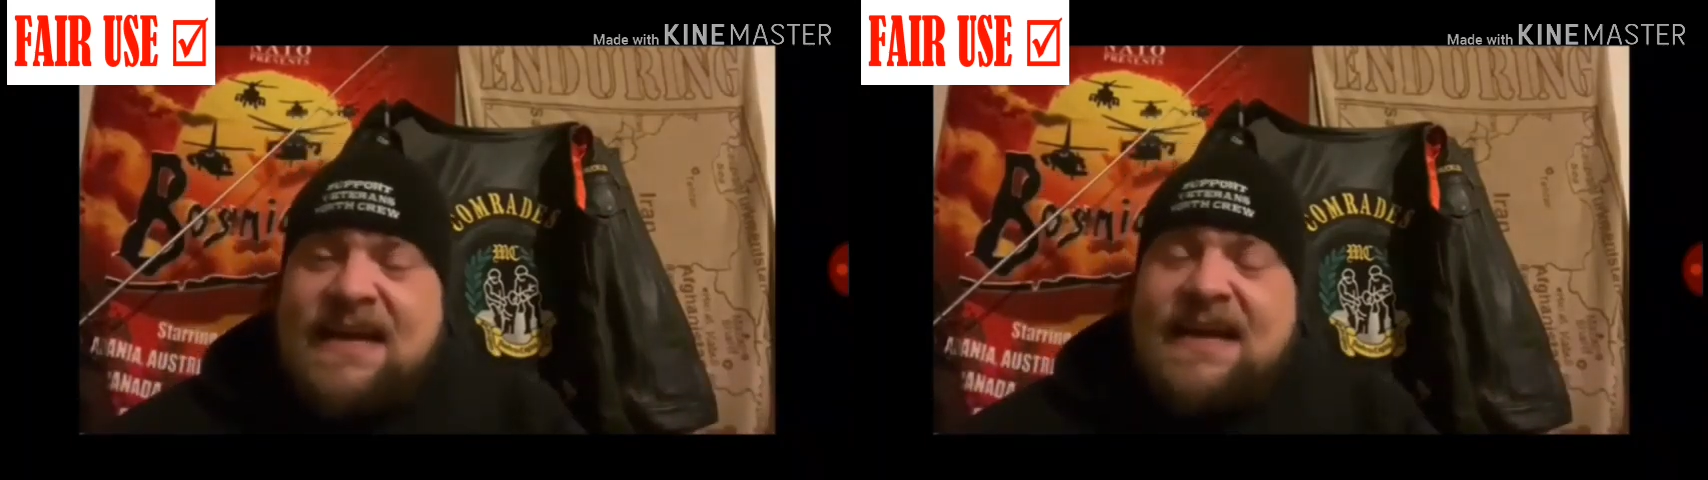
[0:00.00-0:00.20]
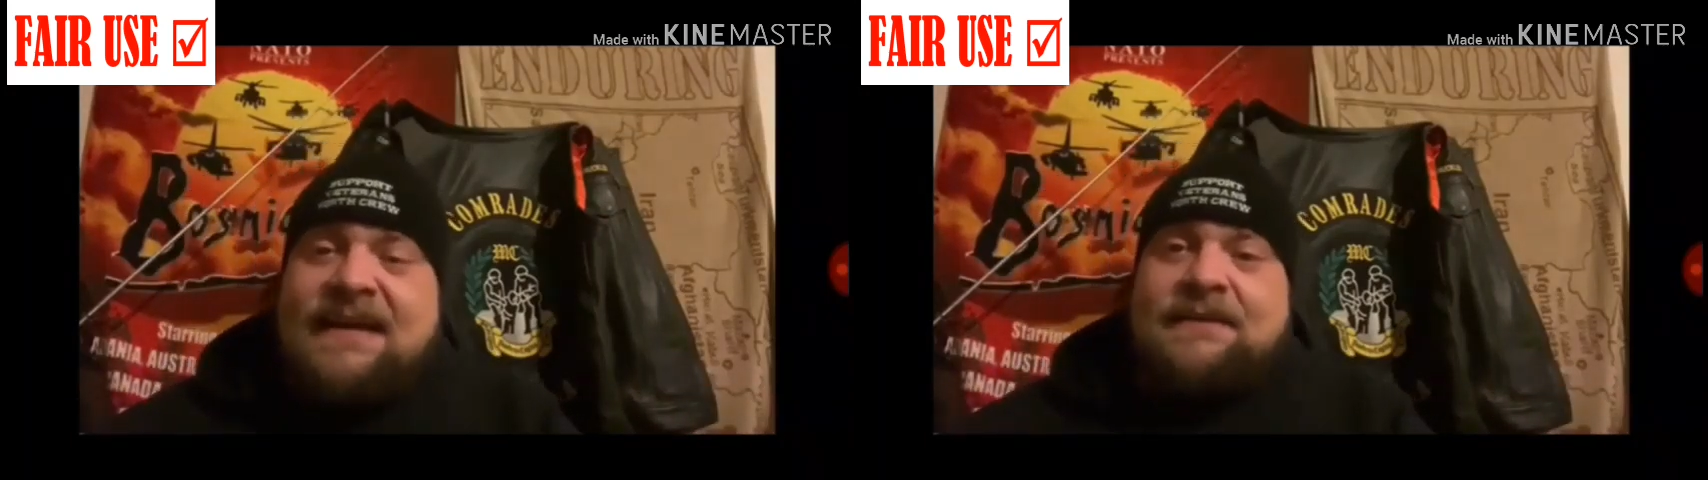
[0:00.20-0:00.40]

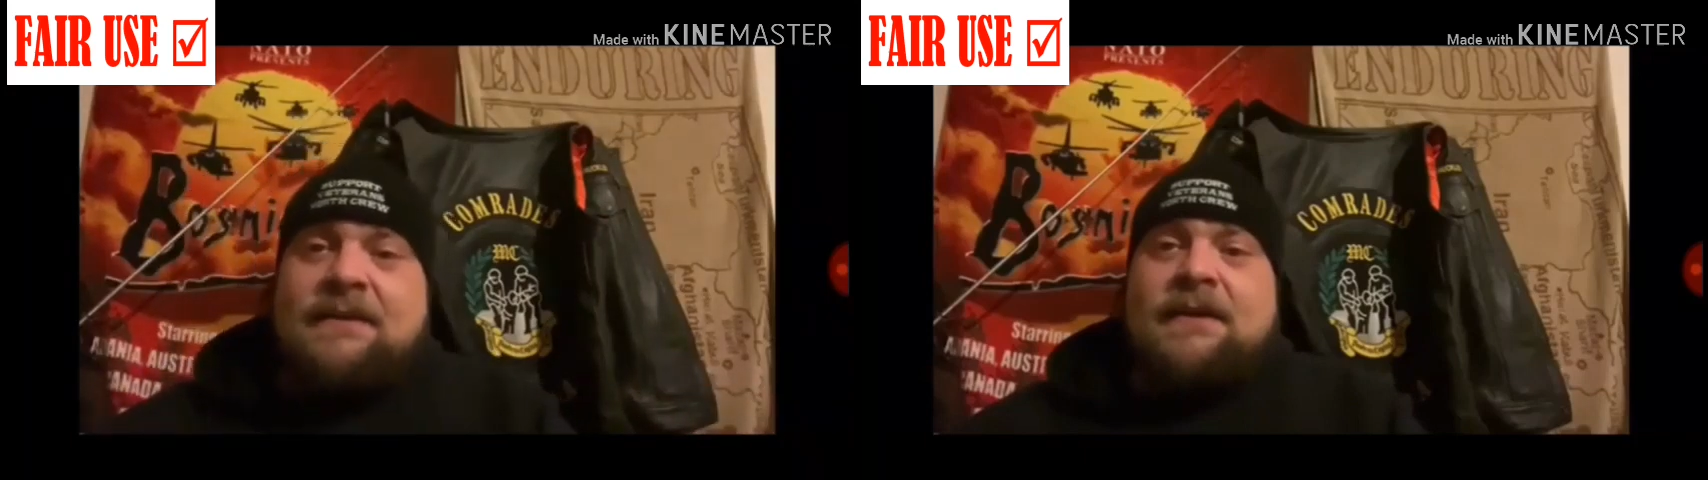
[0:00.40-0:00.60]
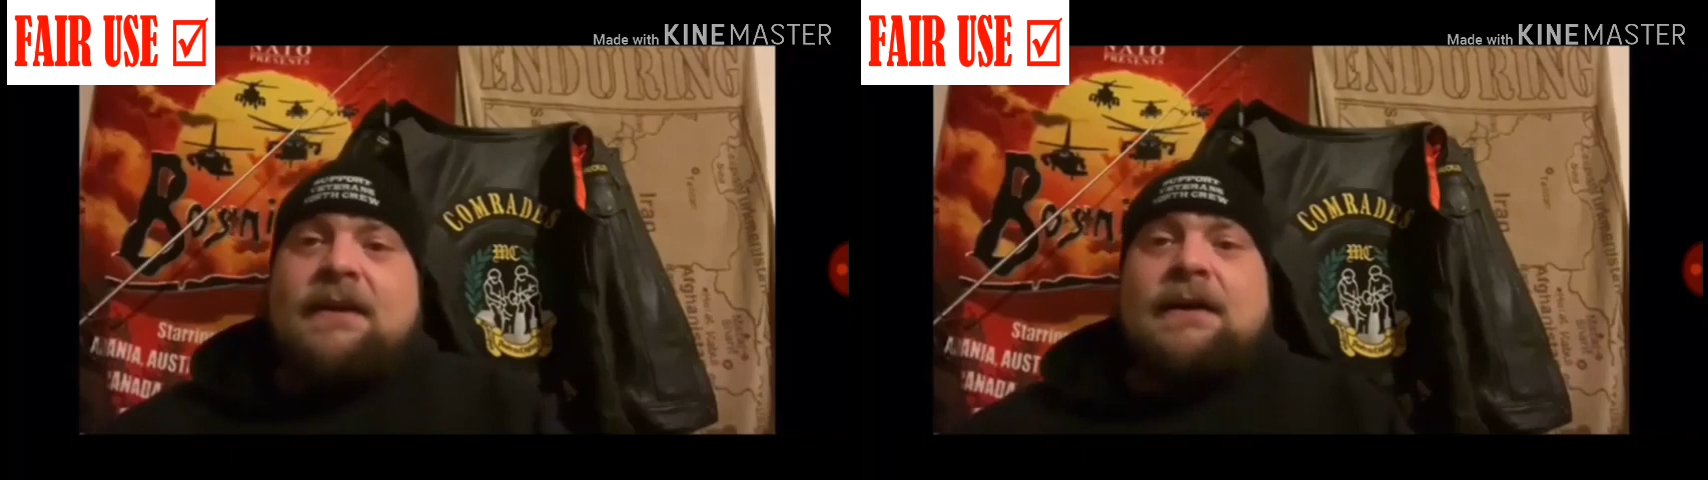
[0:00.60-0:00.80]

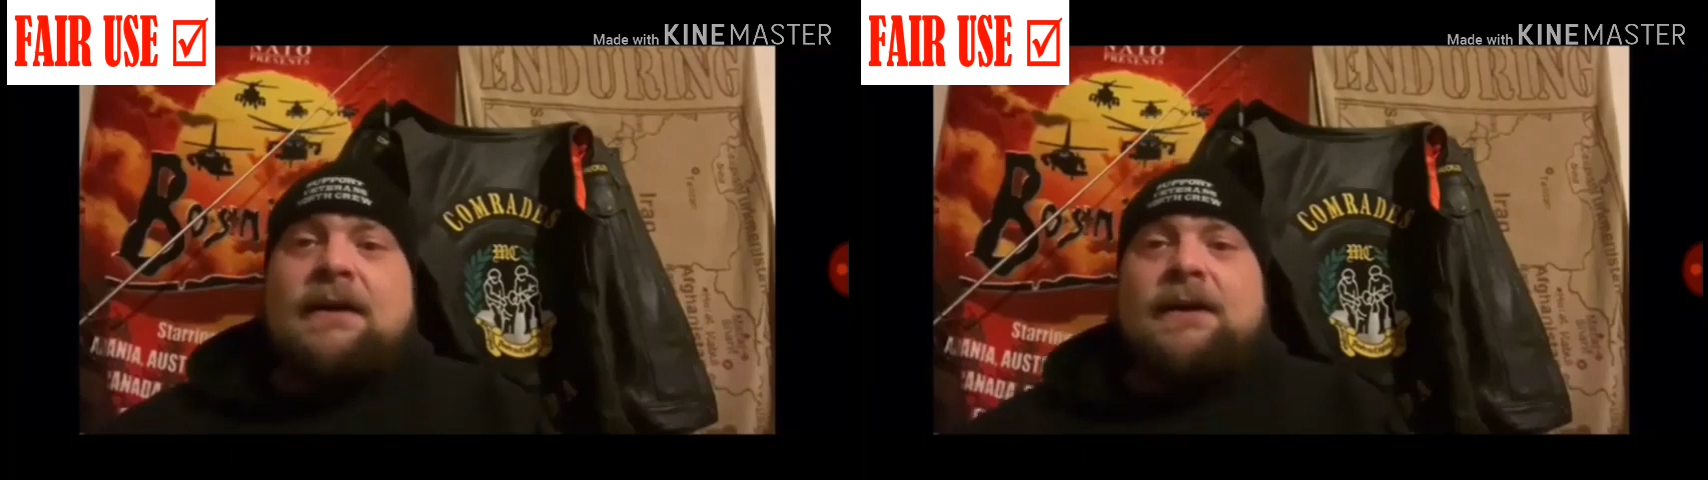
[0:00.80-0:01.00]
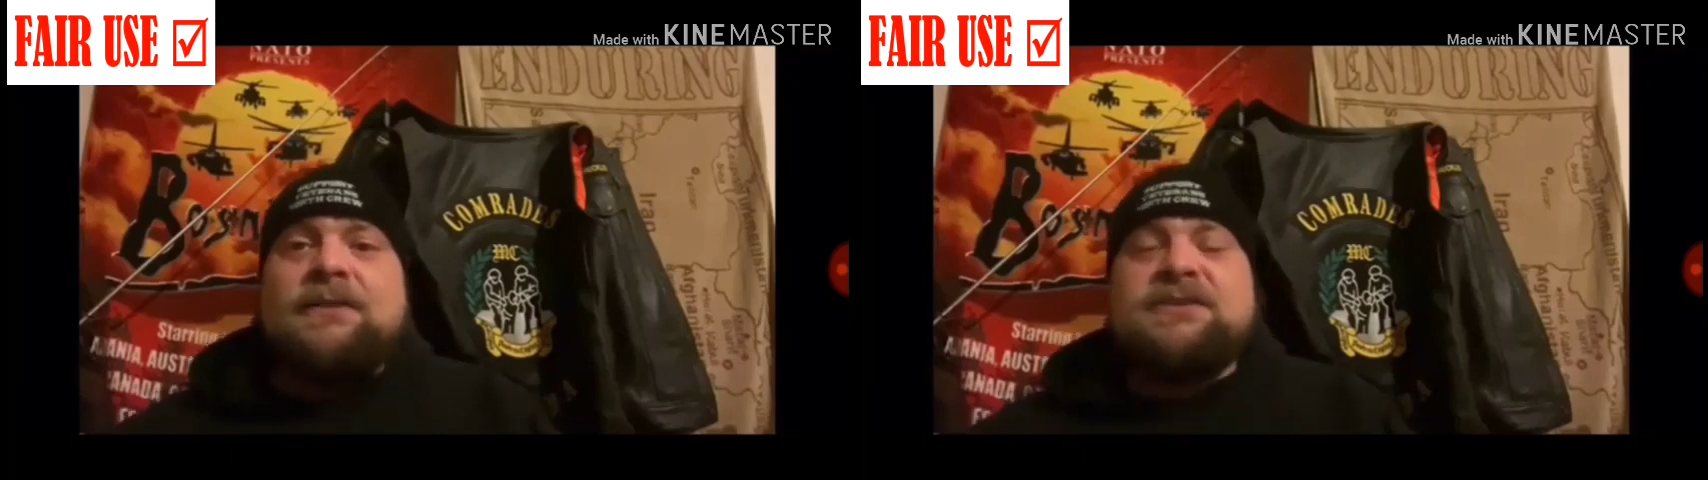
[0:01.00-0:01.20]
guy,
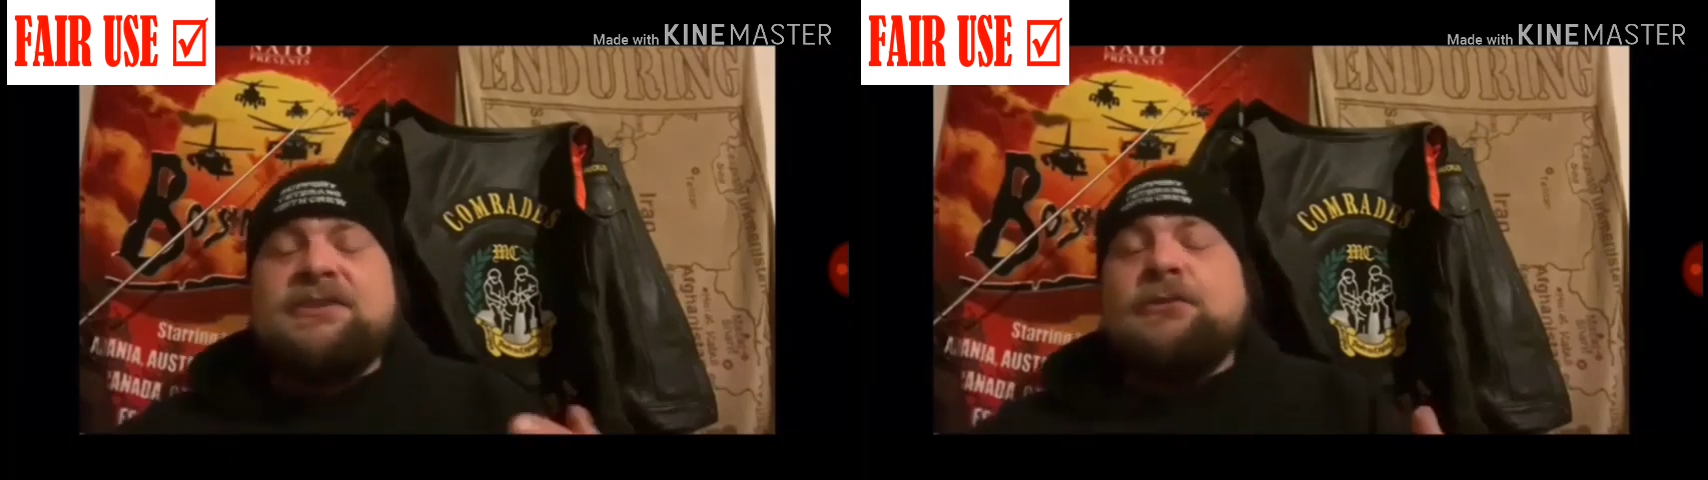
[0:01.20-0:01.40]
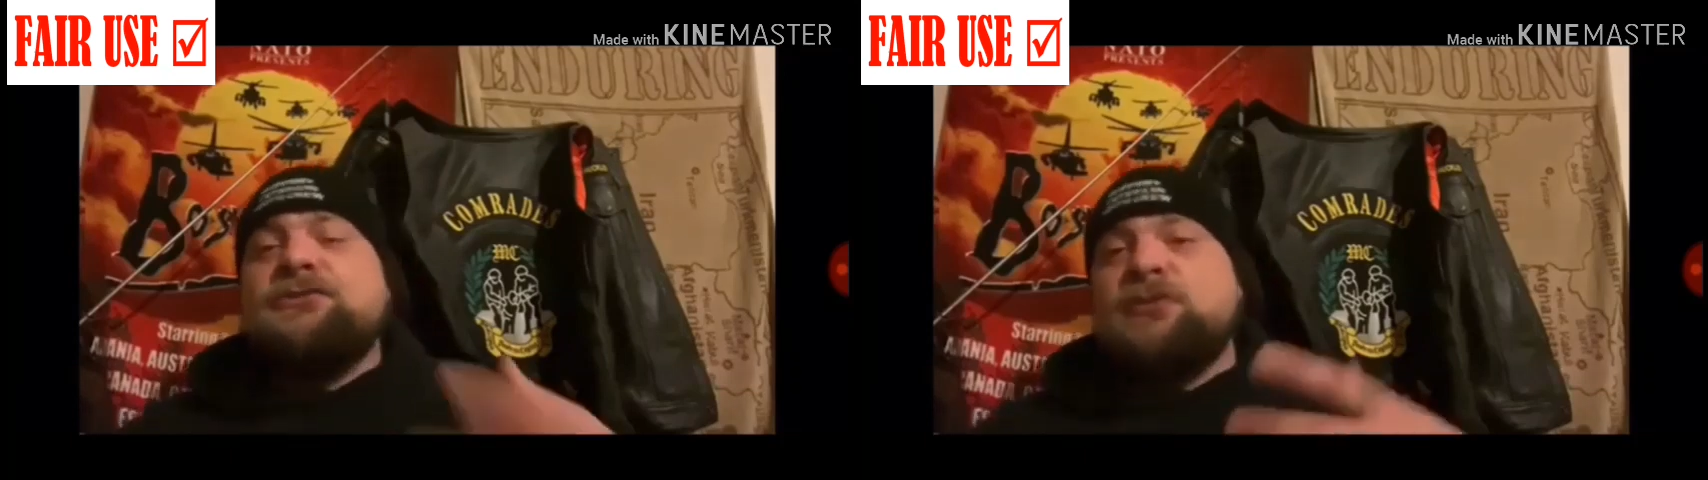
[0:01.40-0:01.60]

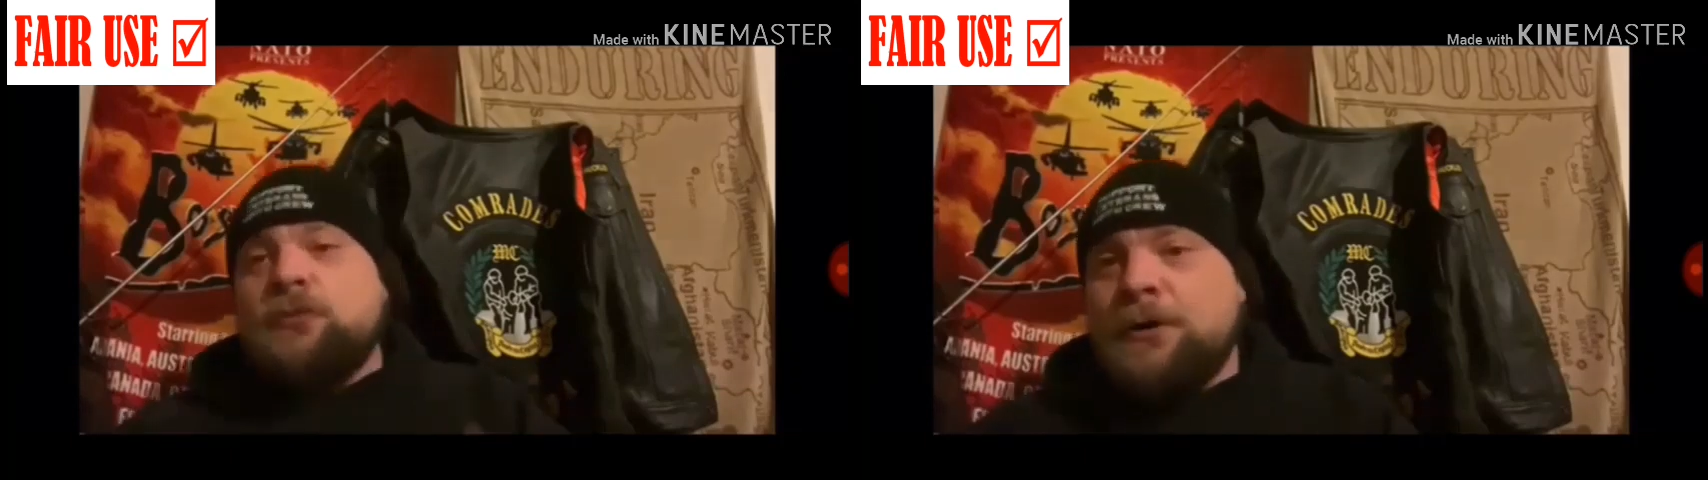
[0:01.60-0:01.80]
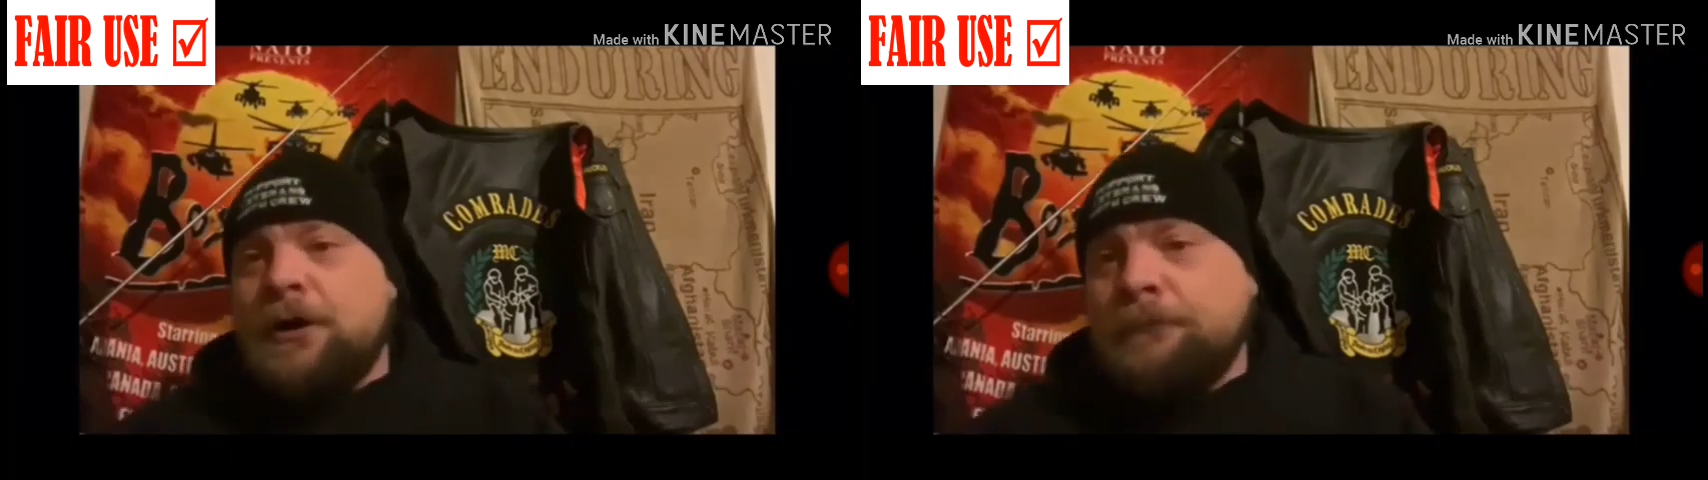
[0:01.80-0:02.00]
this
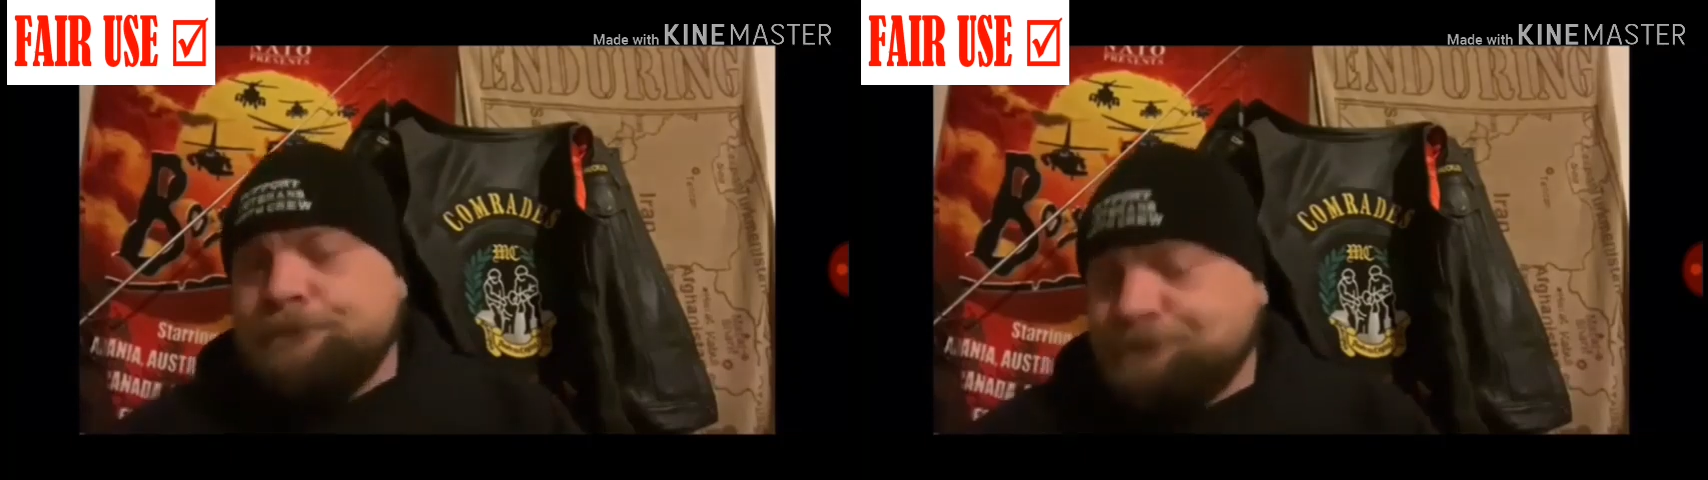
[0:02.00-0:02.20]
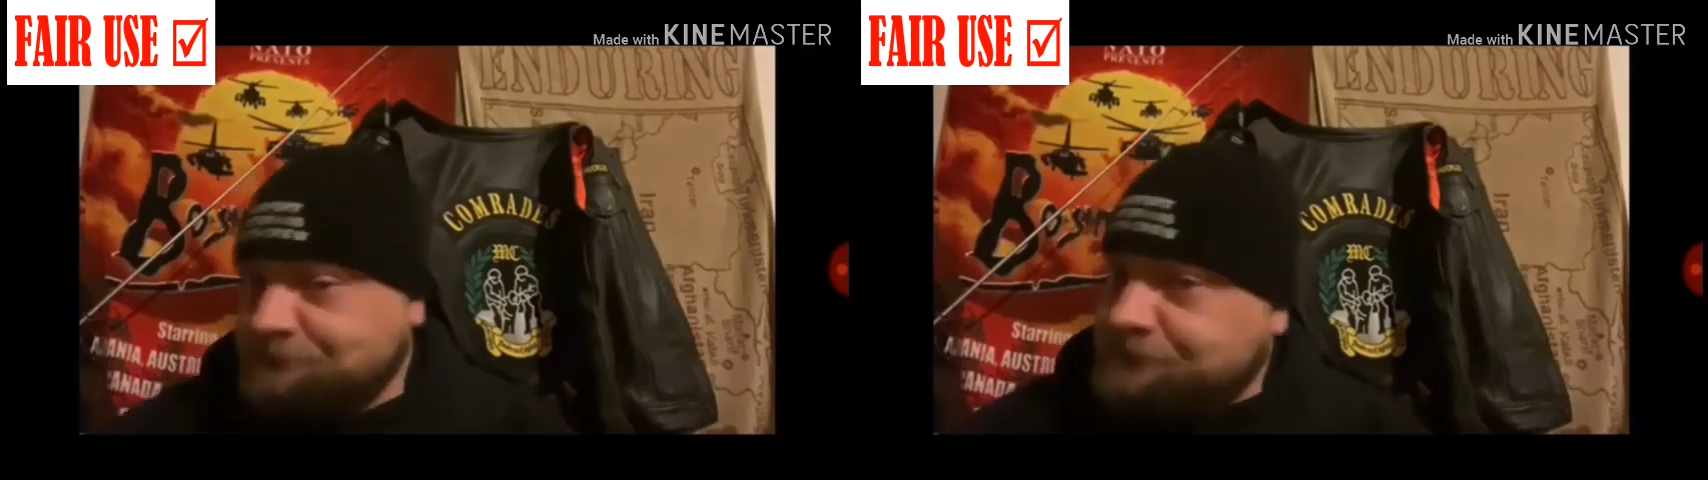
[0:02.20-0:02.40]
YouTuber,